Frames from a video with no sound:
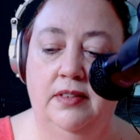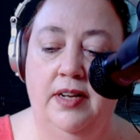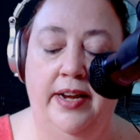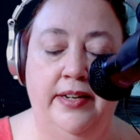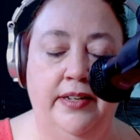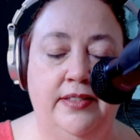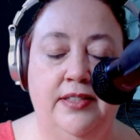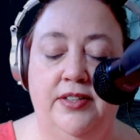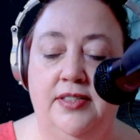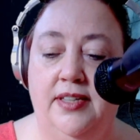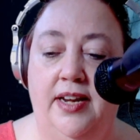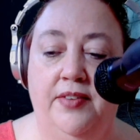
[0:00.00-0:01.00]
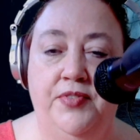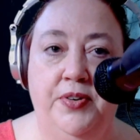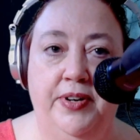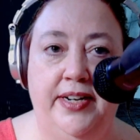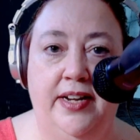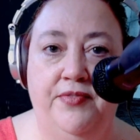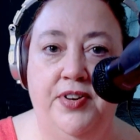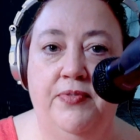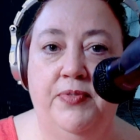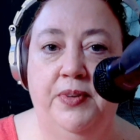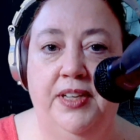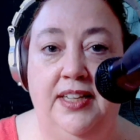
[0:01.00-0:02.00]
I seriously have no idea. I've
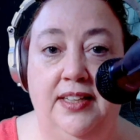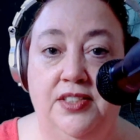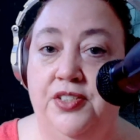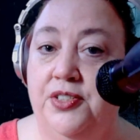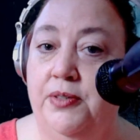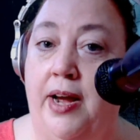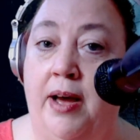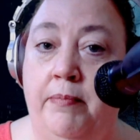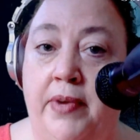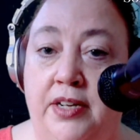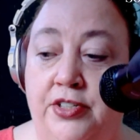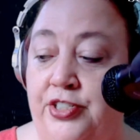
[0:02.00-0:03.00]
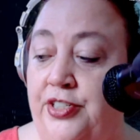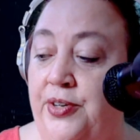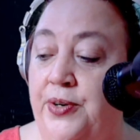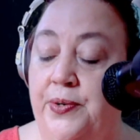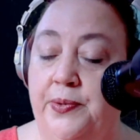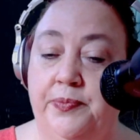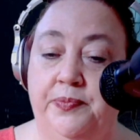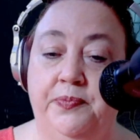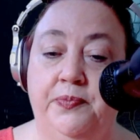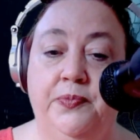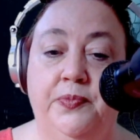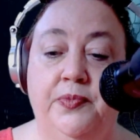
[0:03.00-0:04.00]
never really listened to rap much.
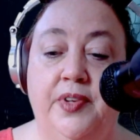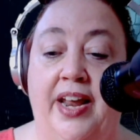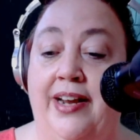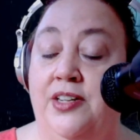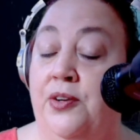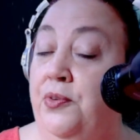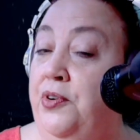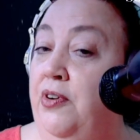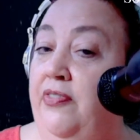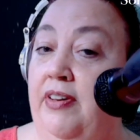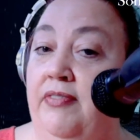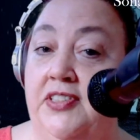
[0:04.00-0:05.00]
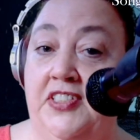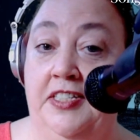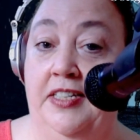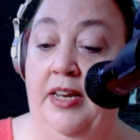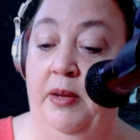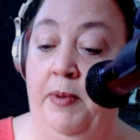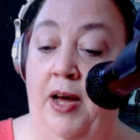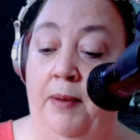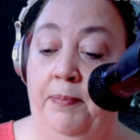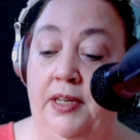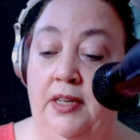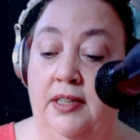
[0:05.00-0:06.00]
And I don't know if I've listened to hip hop.